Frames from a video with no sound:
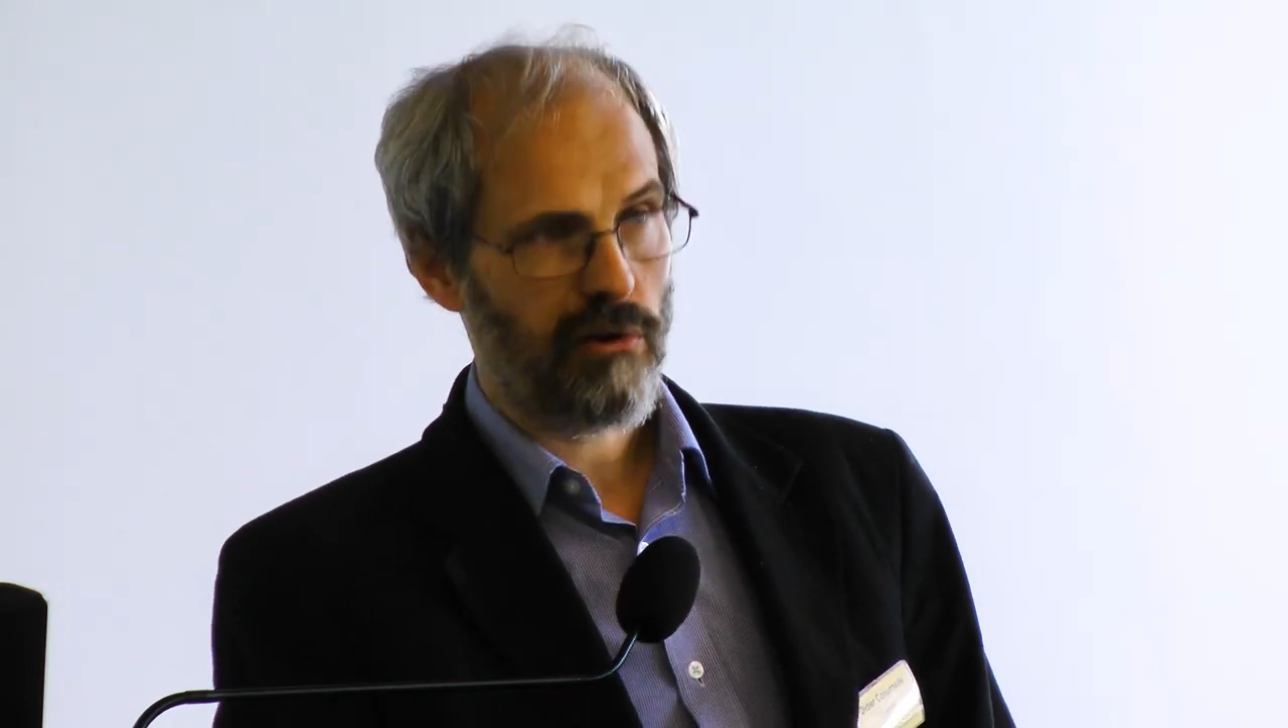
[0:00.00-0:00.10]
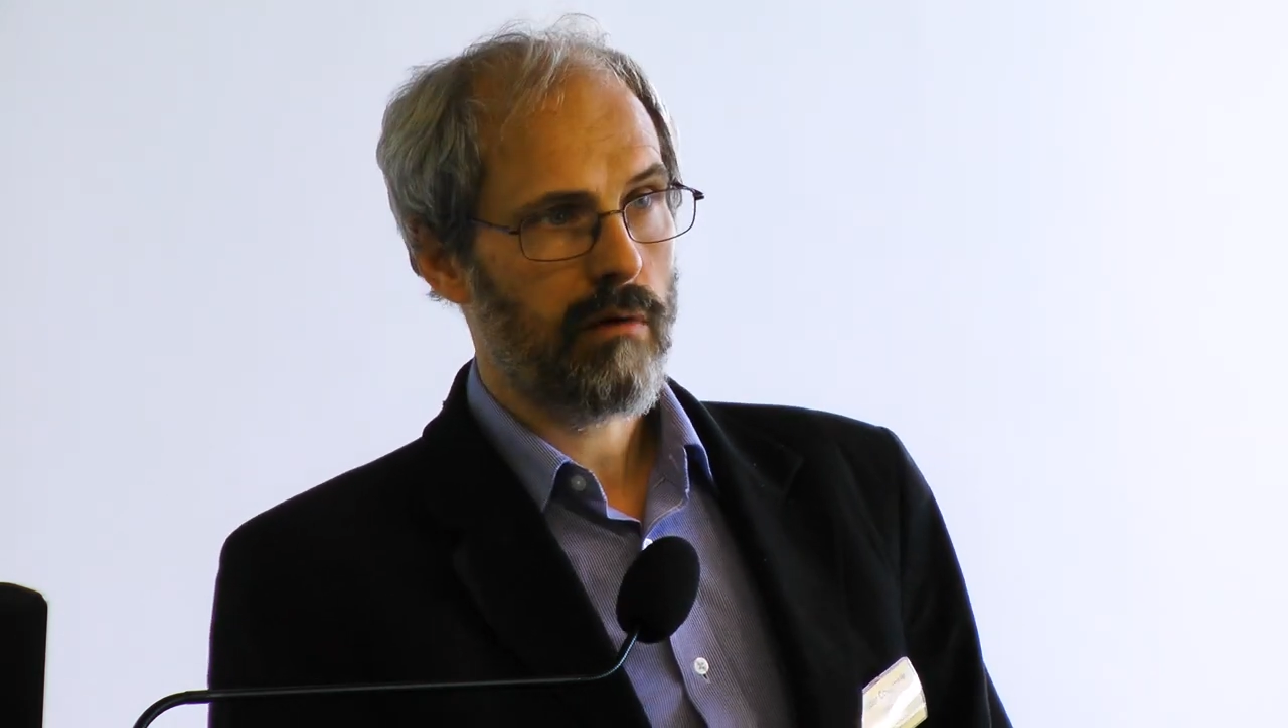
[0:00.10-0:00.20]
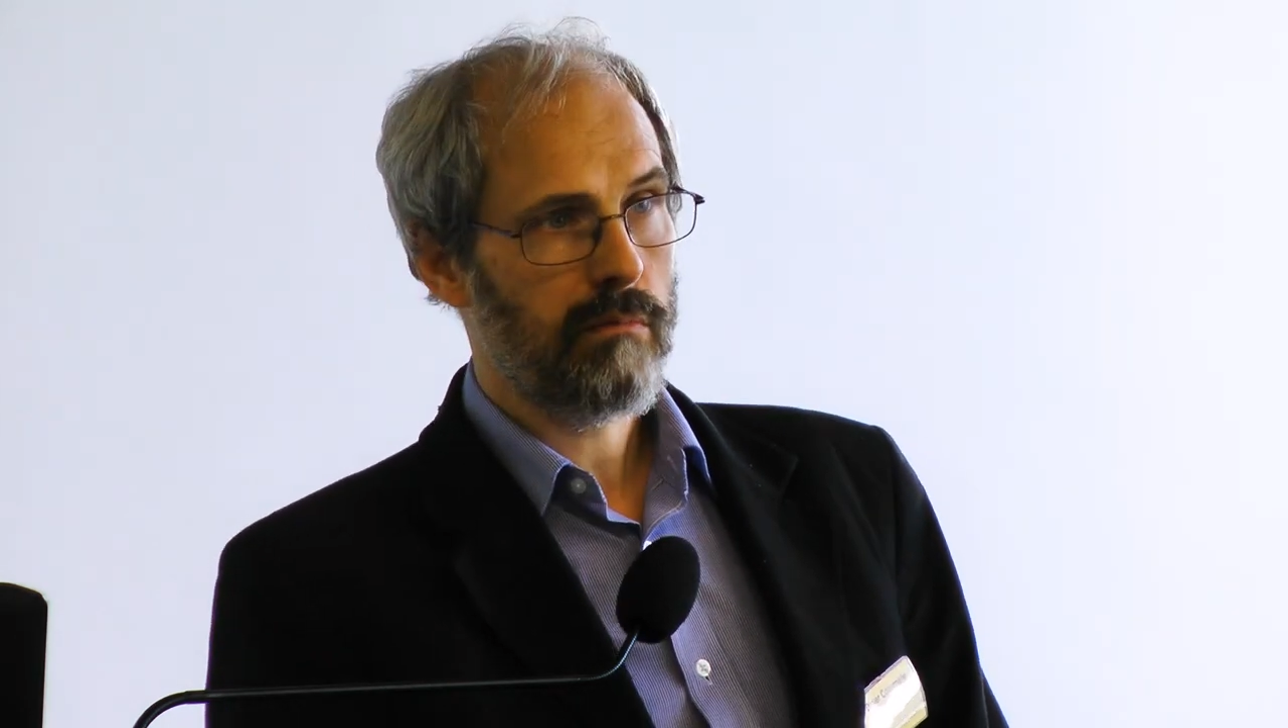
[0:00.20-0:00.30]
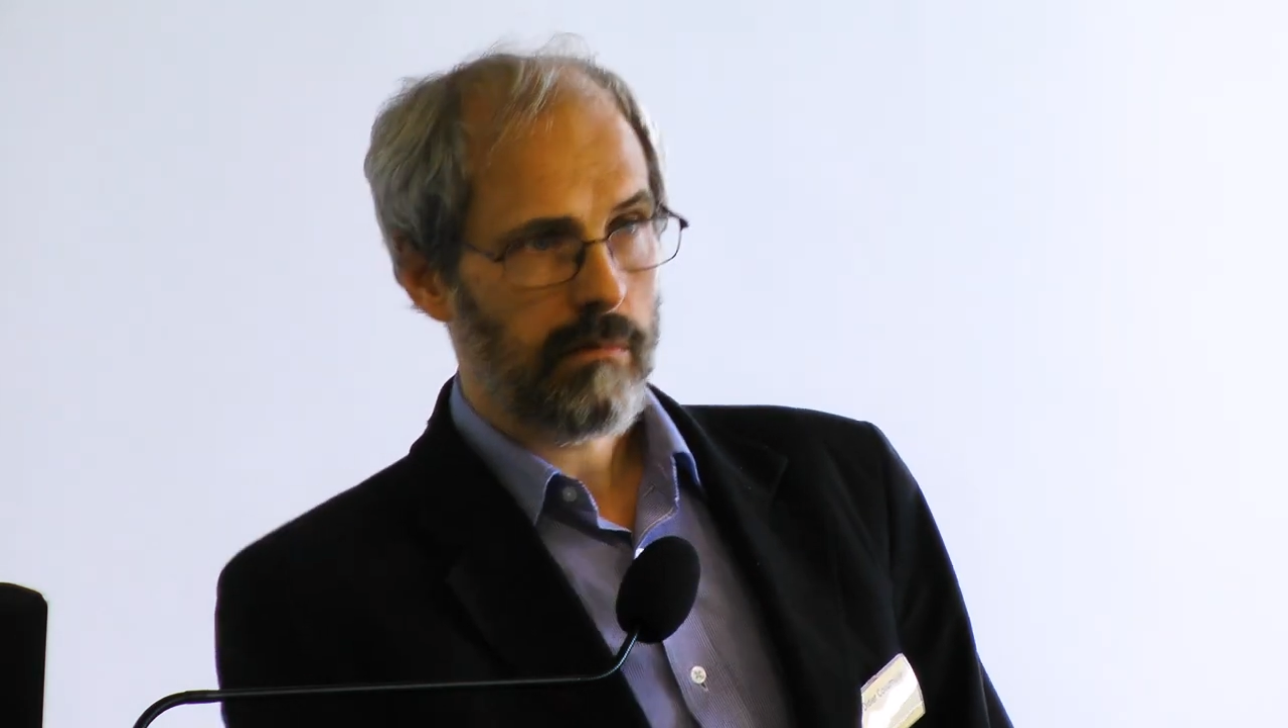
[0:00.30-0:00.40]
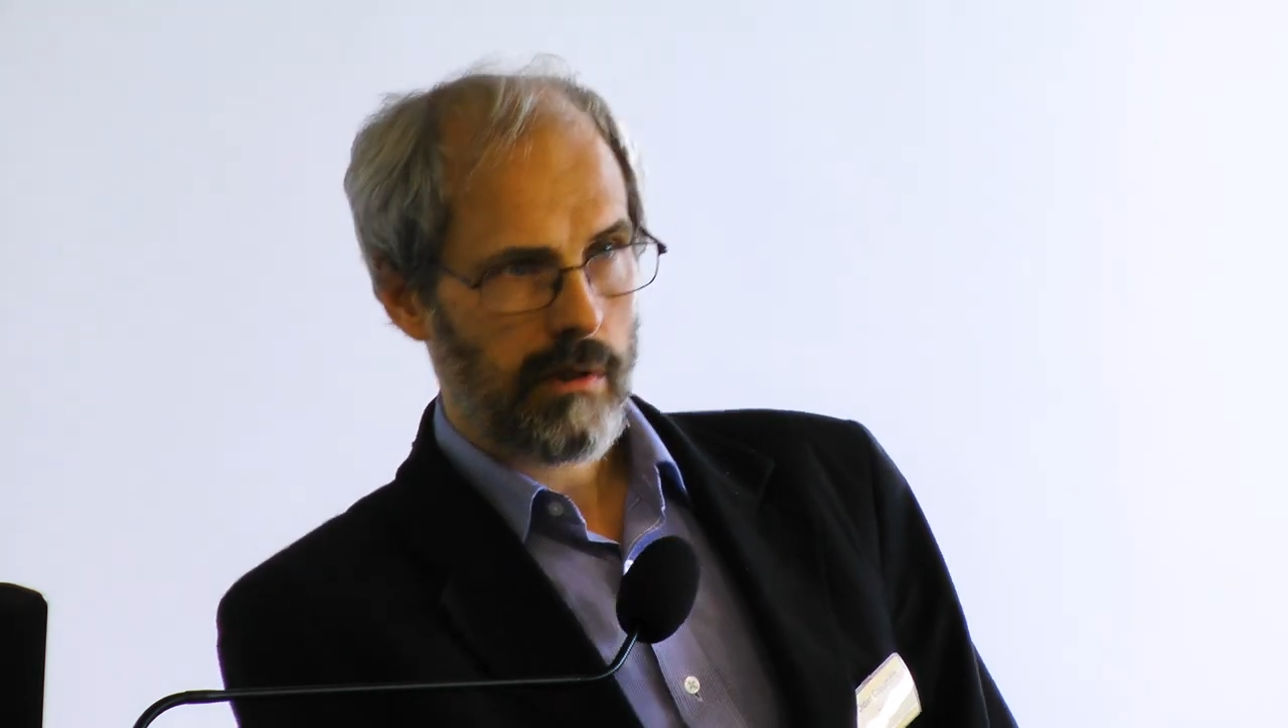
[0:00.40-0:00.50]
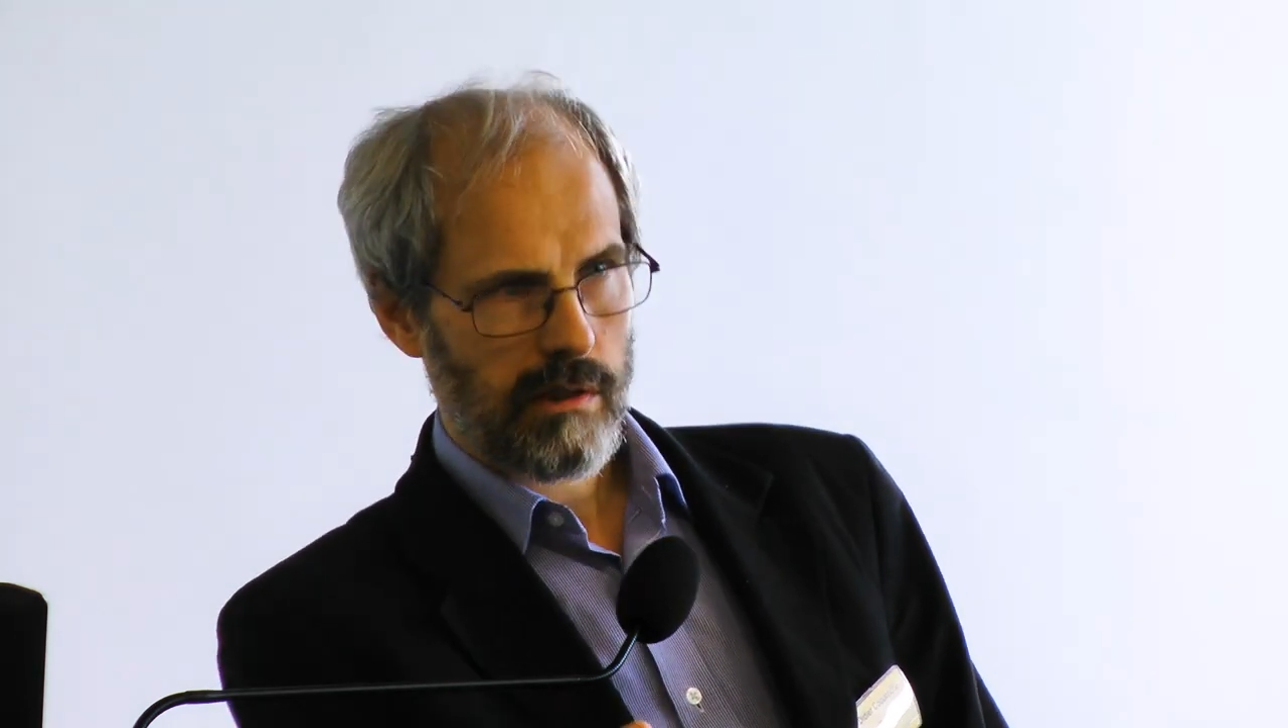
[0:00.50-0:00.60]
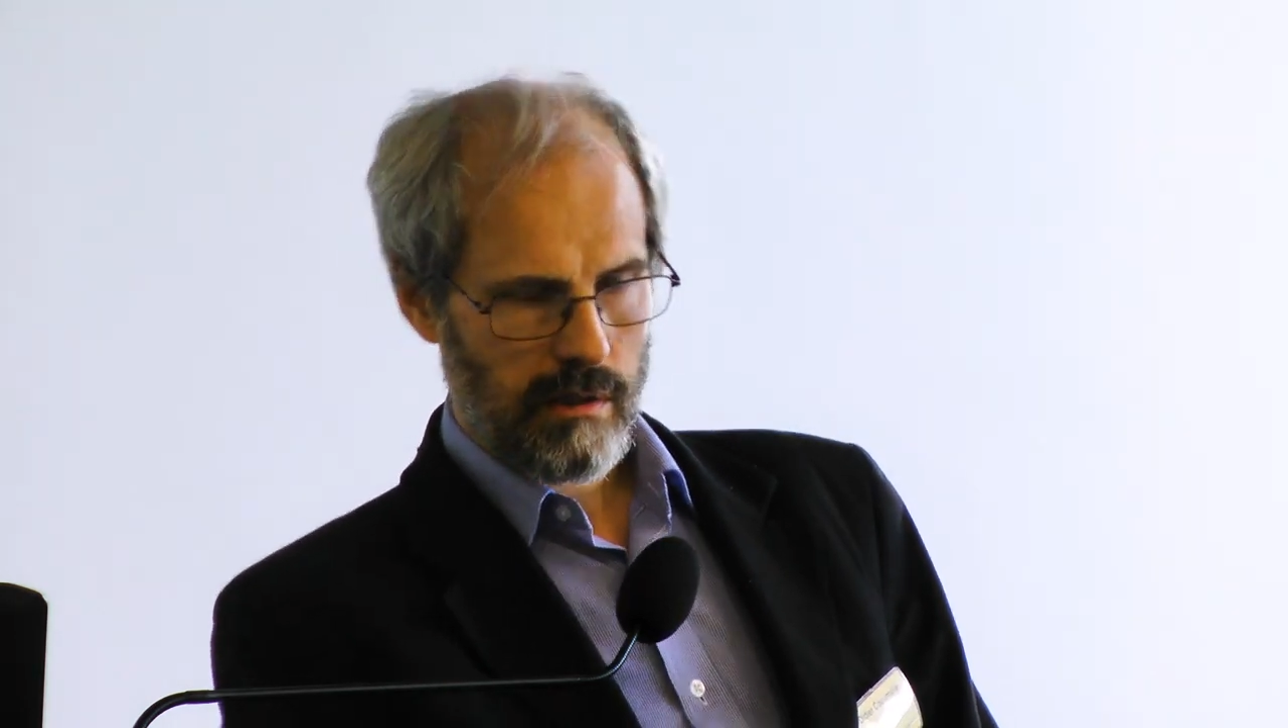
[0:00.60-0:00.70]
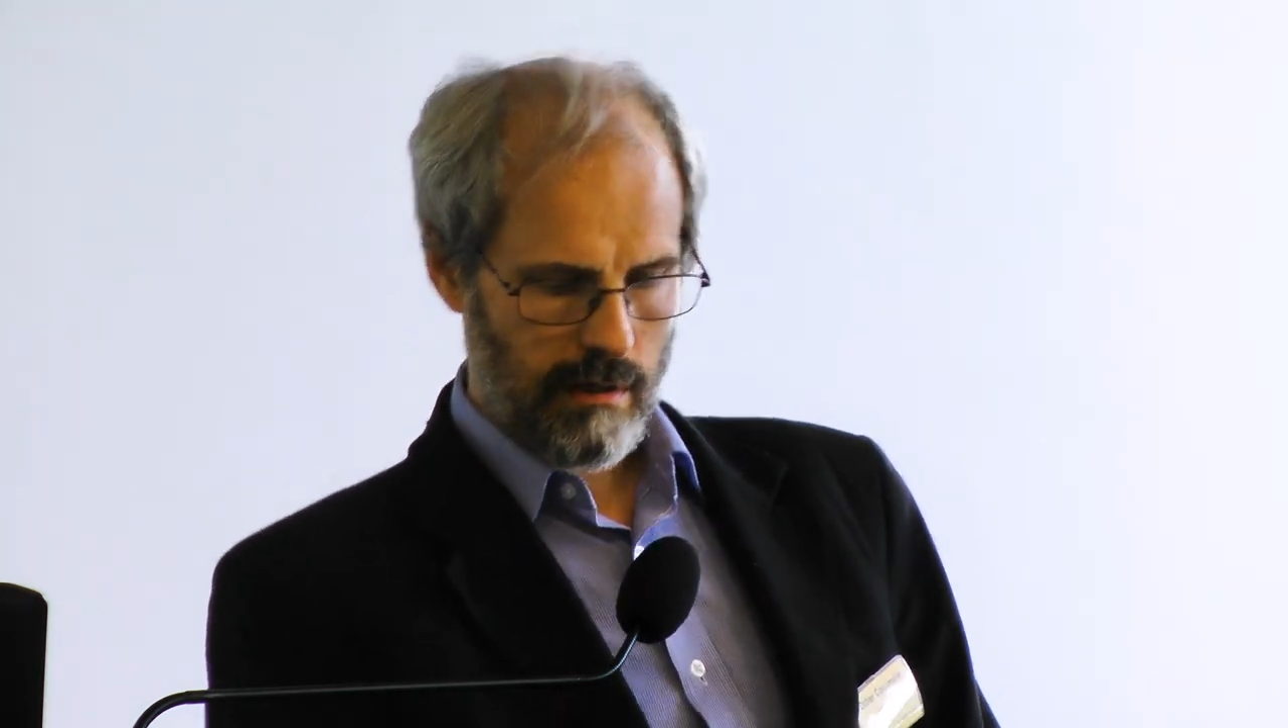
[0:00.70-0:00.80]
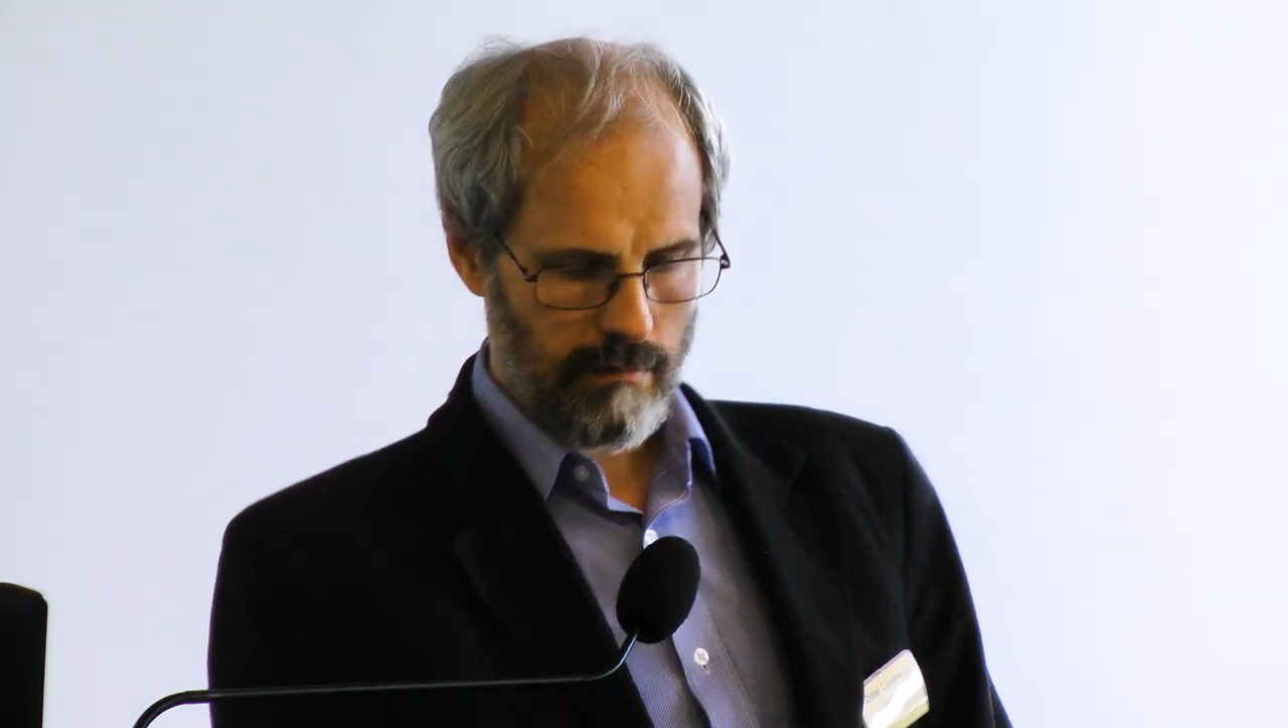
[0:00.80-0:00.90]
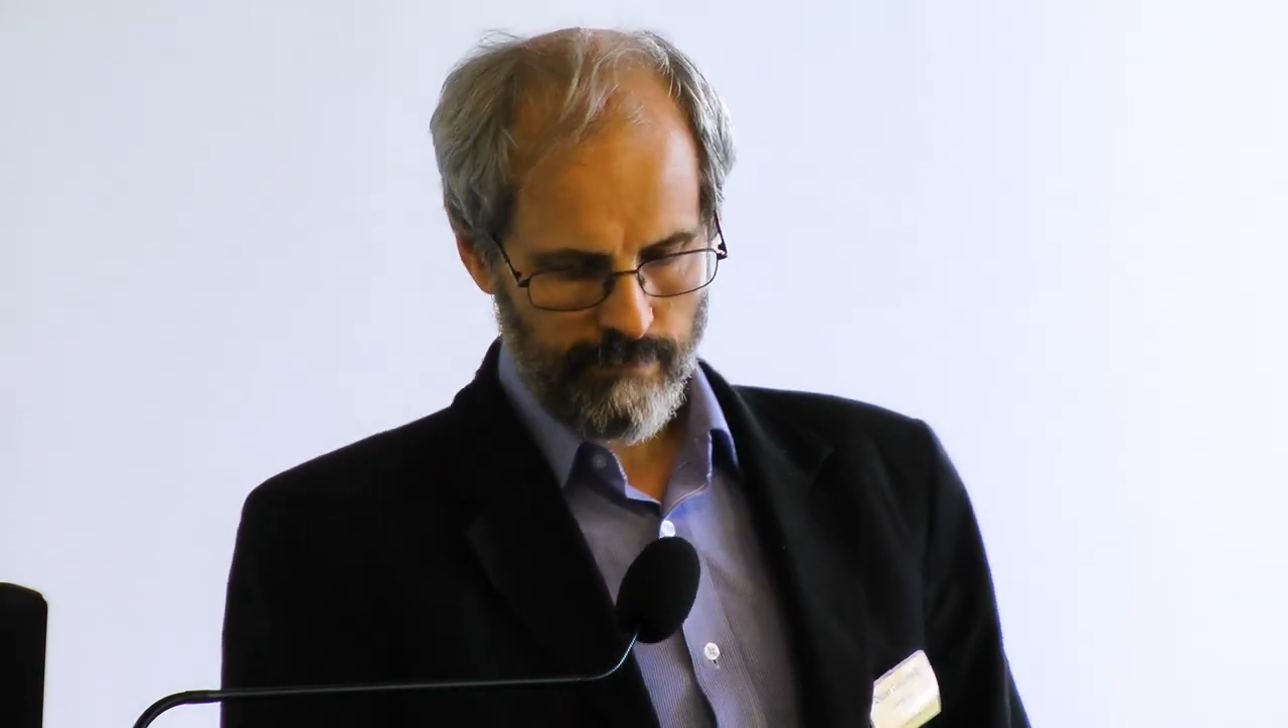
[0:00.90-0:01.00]
form.
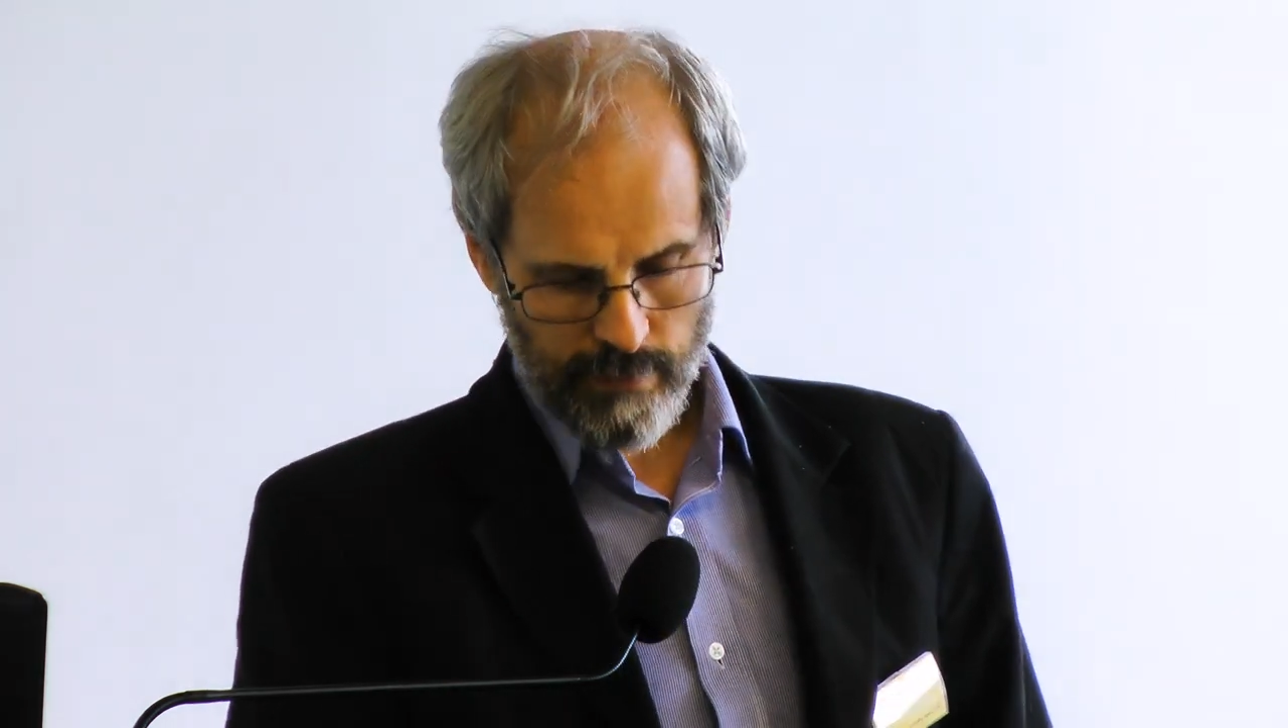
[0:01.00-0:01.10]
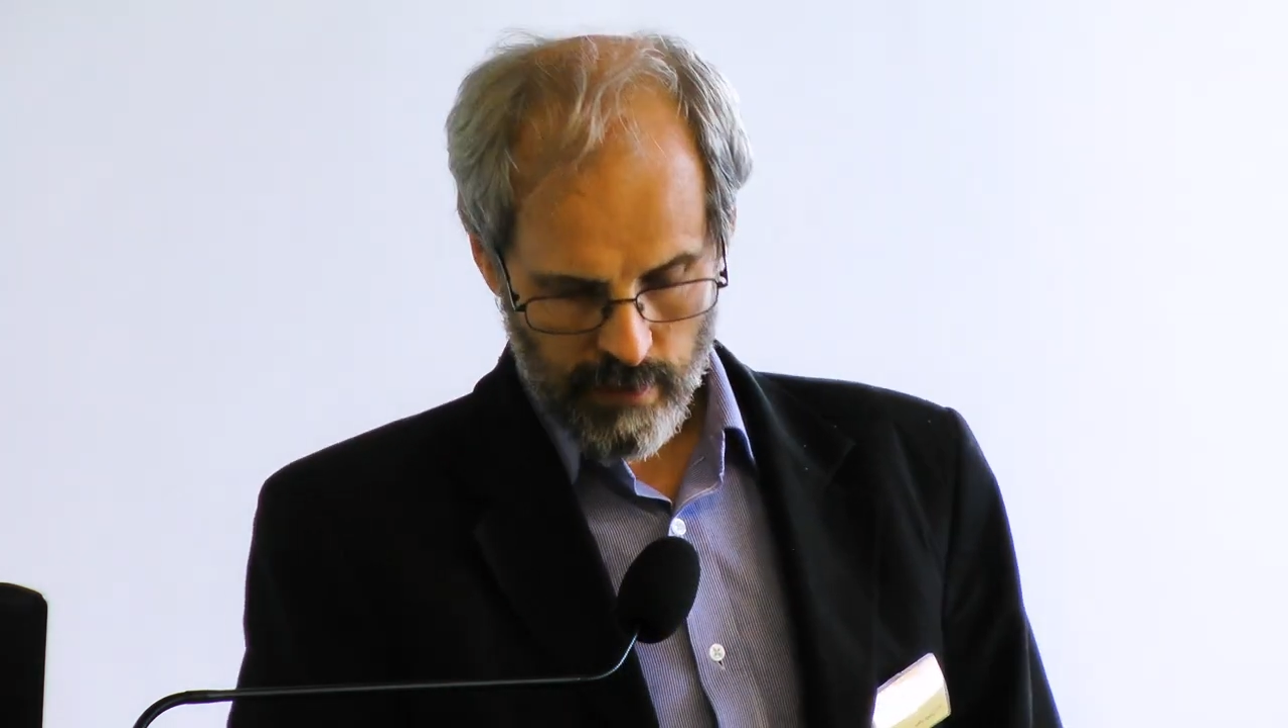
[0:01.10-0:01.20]
That's